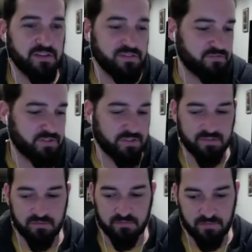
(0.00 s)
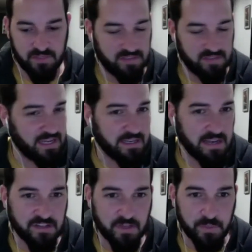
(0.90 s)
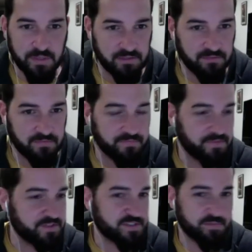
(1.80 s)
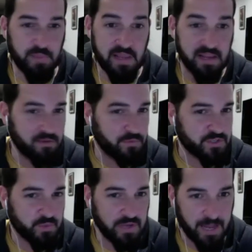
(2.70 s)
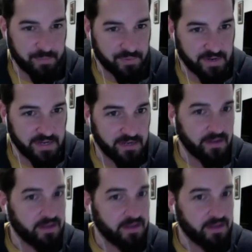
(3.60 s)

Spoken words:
of just the day and age that we live, the speed at which we operate,